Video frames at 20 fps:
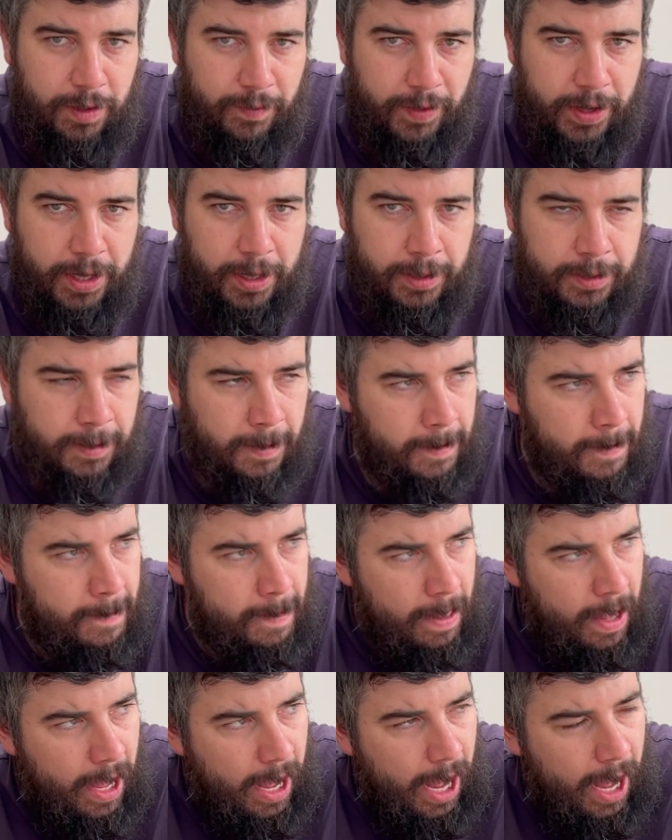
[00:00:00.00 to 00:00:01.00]
the videos.
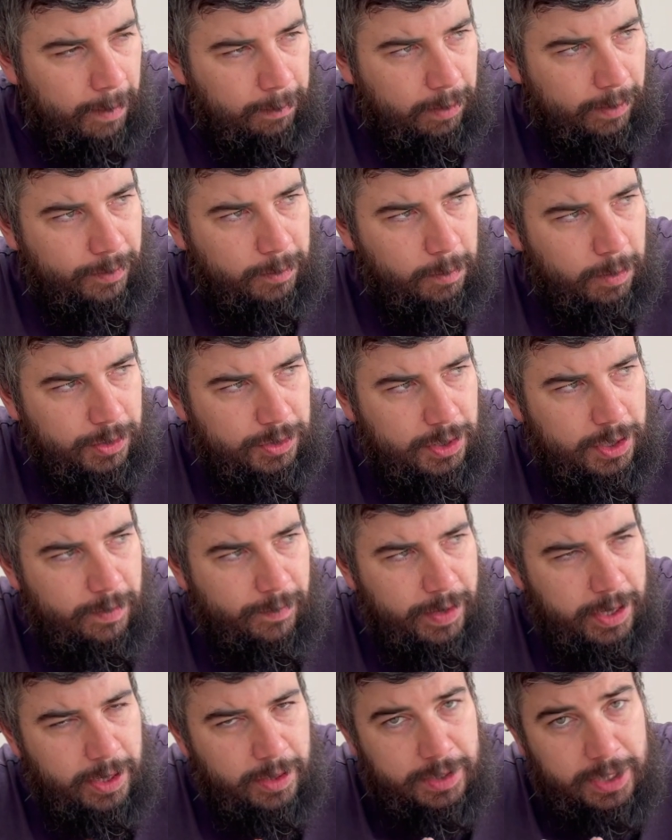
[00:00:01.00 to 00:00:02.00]
I'm loving watching
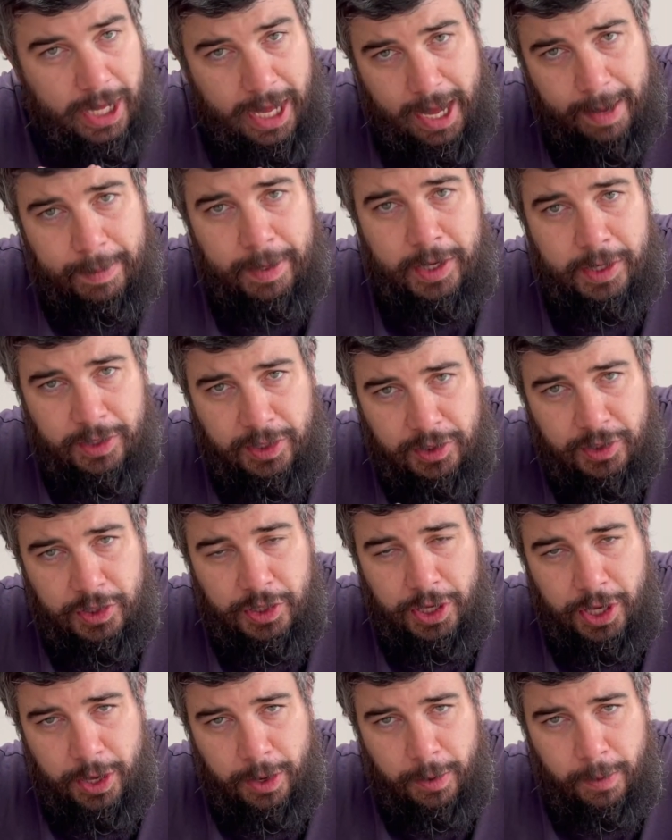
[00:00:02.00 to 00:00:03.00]
the videos, A, because it's
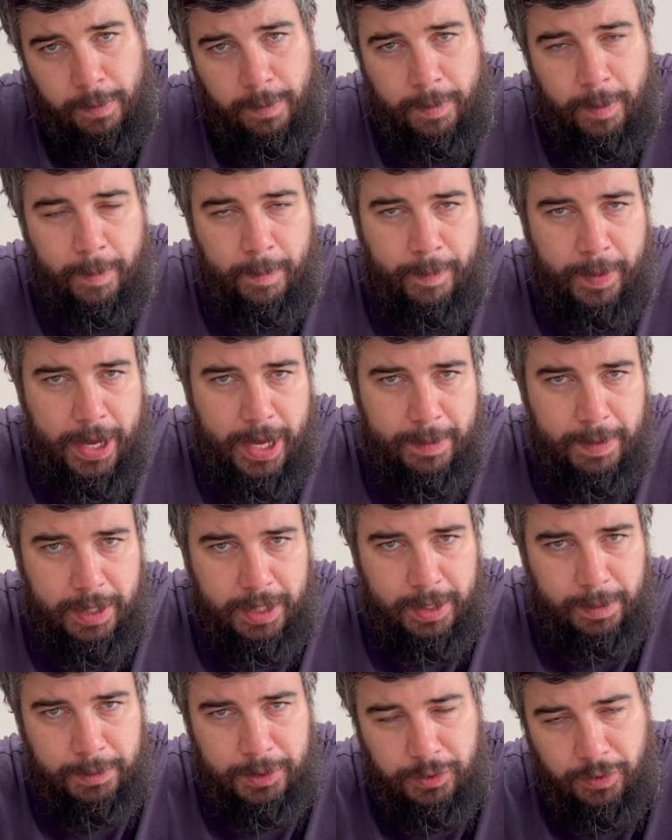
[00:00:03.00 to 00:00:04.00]
new, but B,
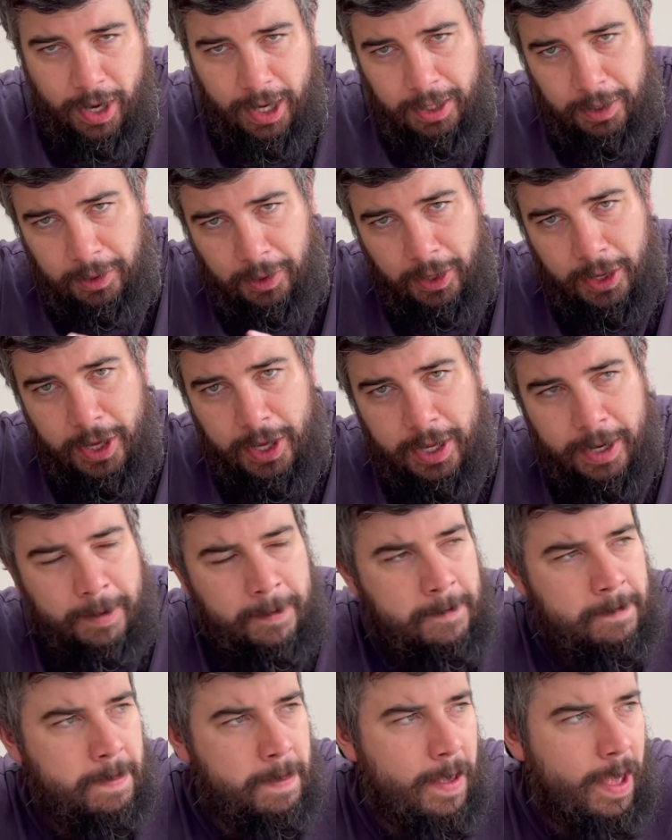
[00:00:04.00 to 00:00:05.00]
because I'm trying to
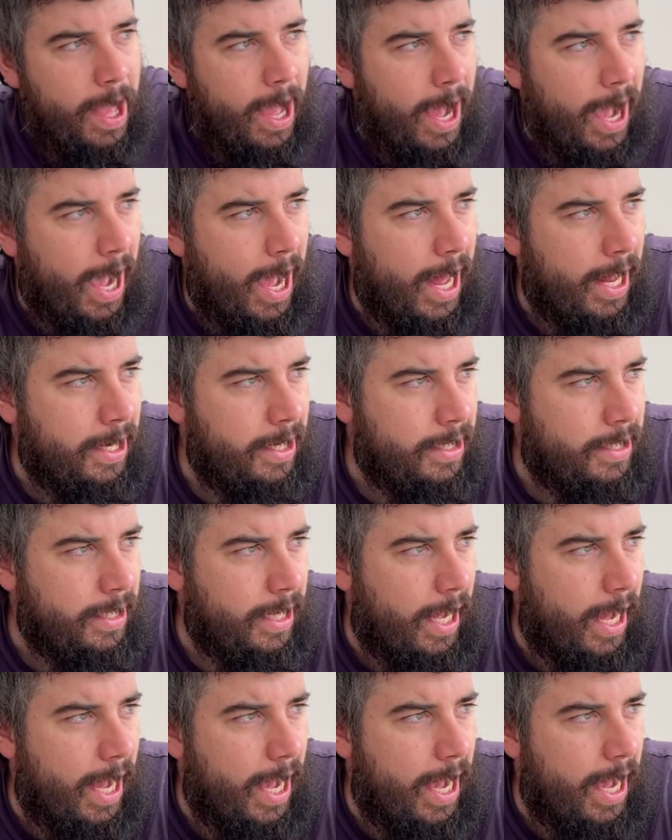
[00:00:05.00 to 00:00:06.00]
learn. And
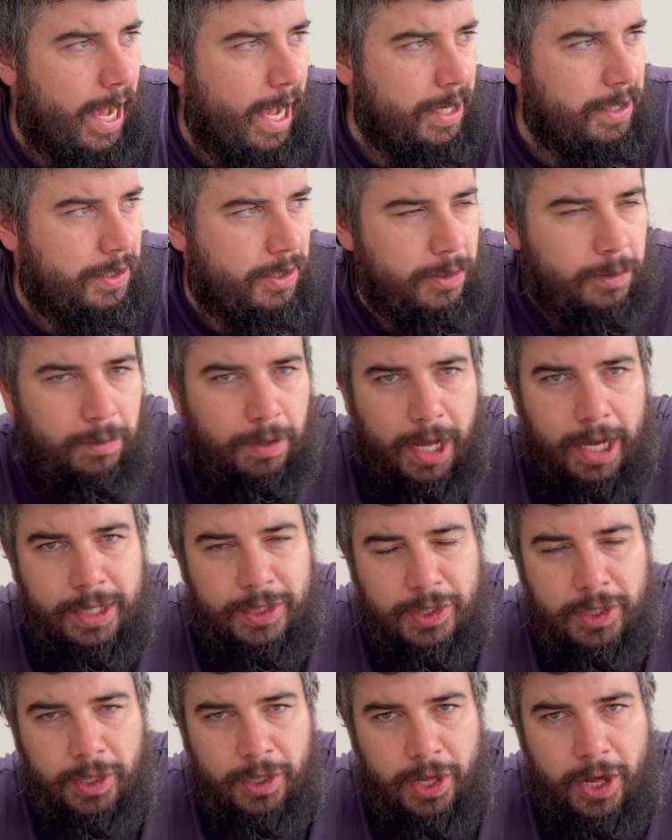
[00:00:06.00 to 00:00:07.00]
I do
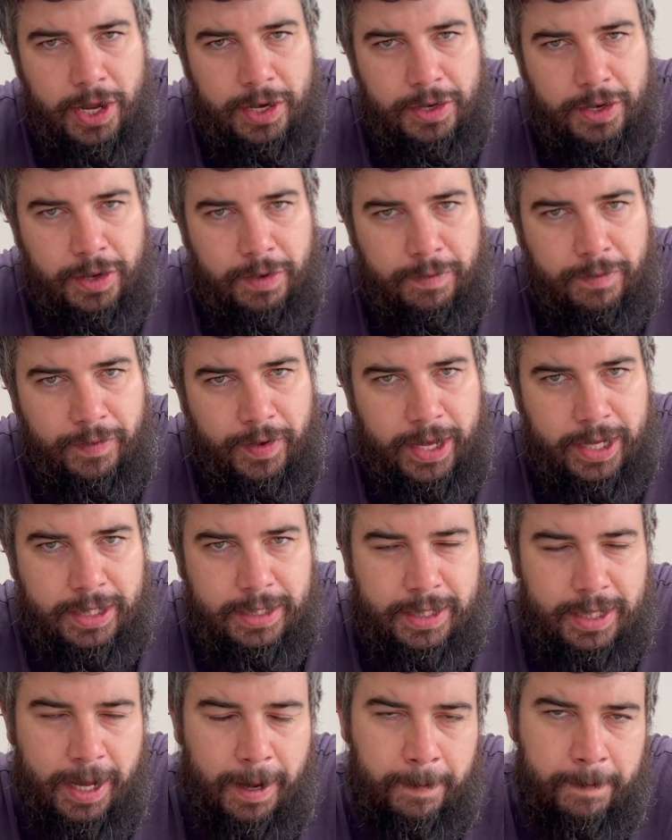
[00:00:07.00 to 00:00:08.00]
like to learn new
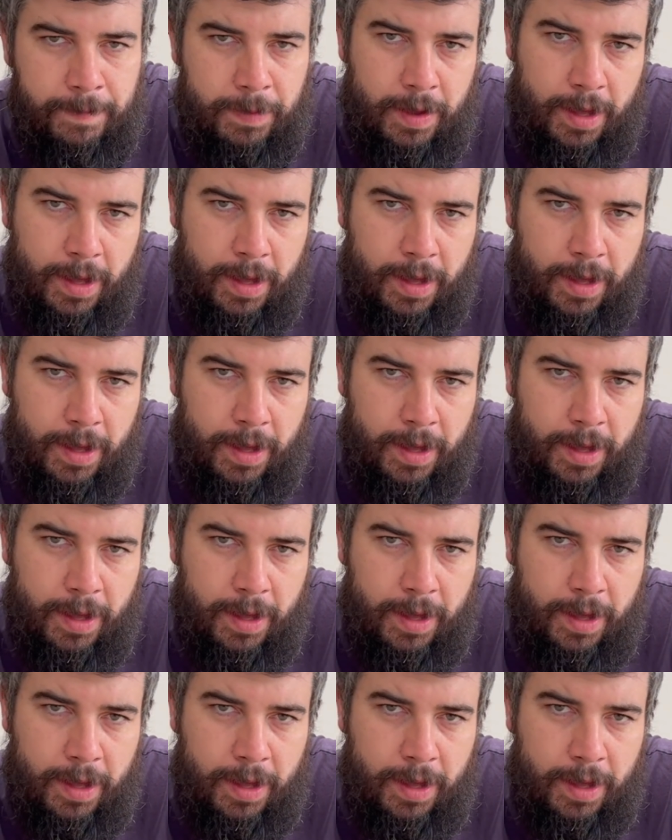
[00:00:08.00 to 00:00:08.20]
things. Now,